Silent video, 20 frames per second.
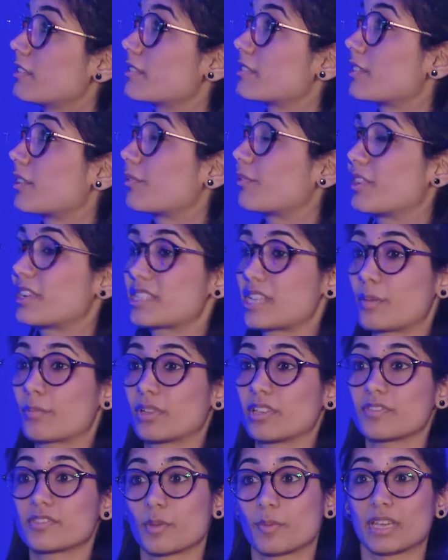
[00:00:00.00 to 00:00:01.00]
So for
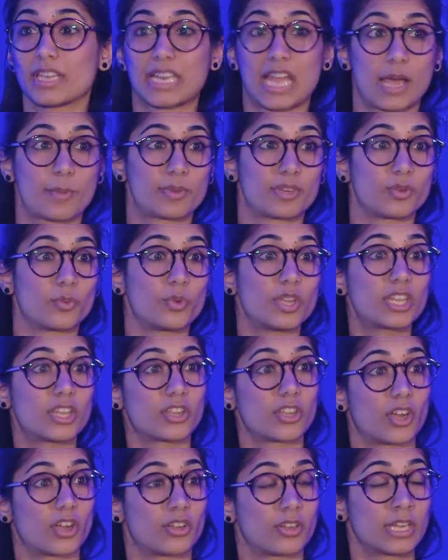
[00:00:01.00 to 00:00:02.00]
example, if something had happened a week
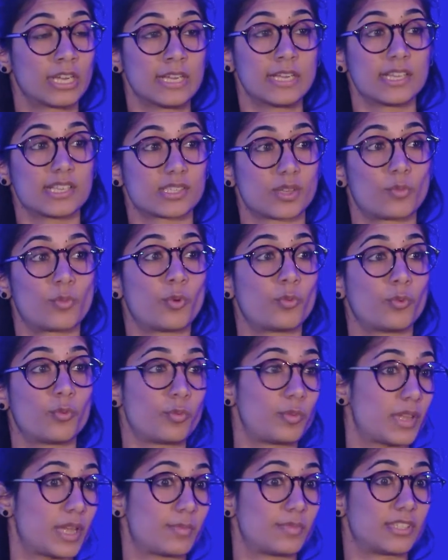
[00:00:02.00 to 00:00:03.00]
ago, someone
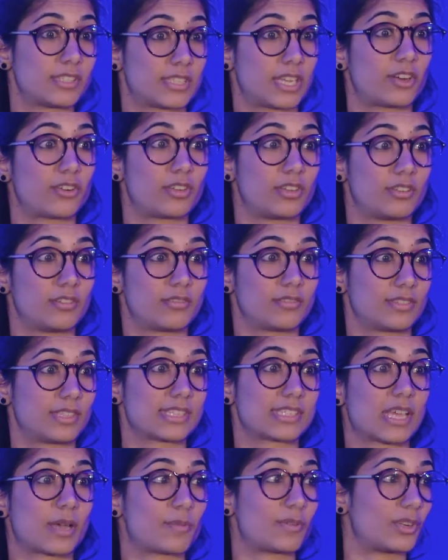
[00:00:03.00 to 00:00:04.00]
would be able to tell you,
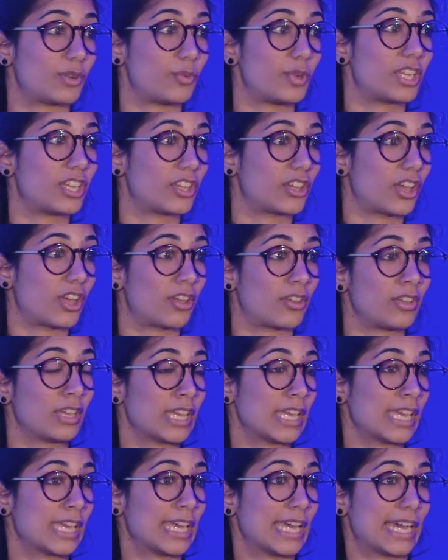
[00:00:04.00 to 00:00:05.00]
this happened a week ago,
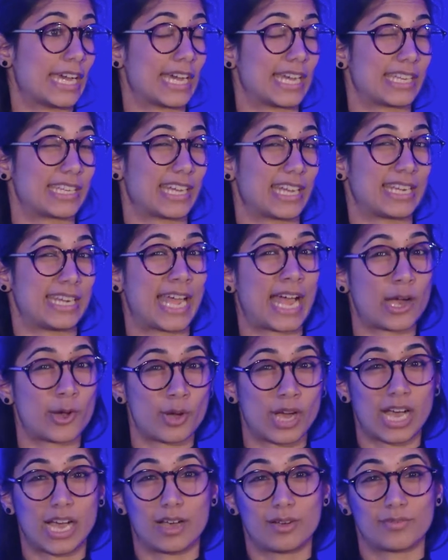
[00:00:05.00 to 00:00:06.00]
and I
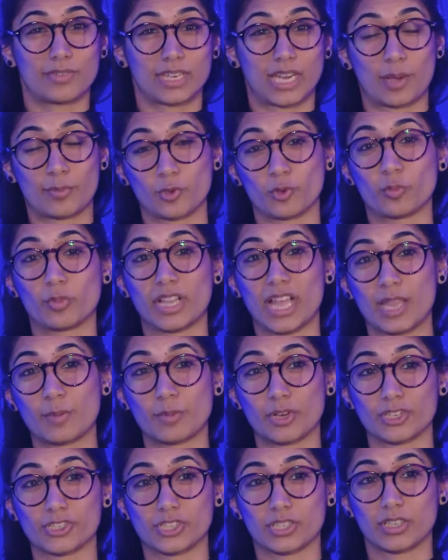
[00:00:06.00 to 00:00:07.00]
now have an abnormal
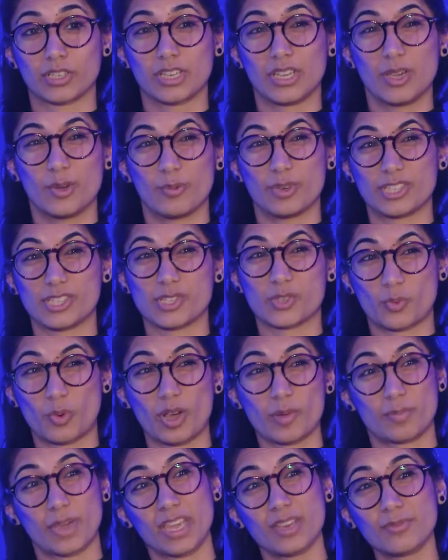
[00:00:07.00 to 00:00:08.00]
head posture, which is
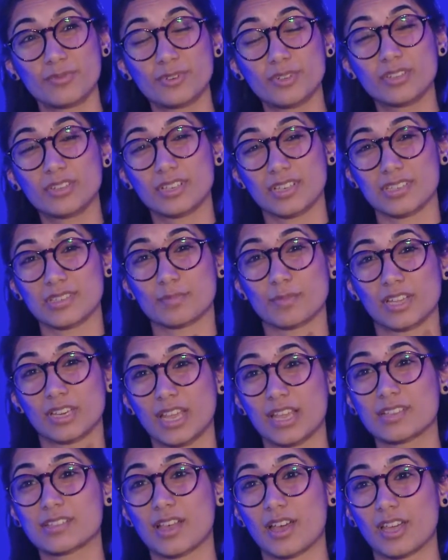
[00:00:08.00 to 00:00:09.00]
quite painful because my
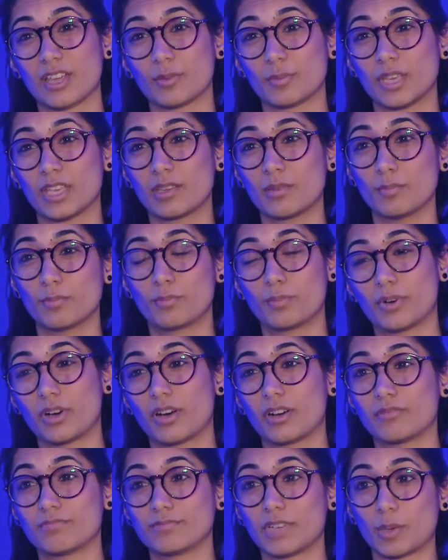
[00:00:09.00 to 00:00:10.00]
neck's hurting me,
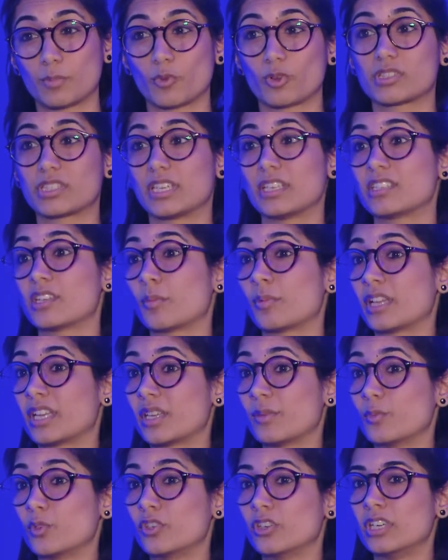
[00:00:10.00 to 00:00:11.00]
but I'm not seeing double
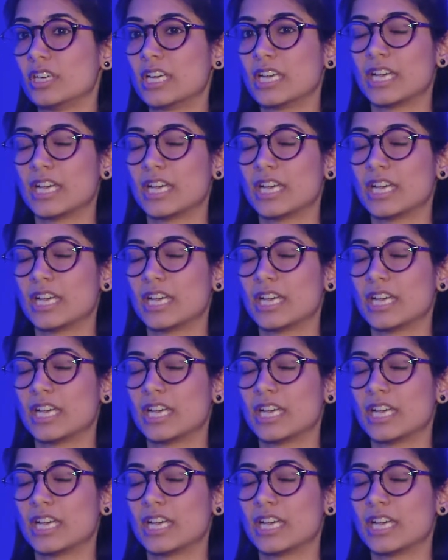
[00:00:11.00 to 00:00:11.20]
anymore.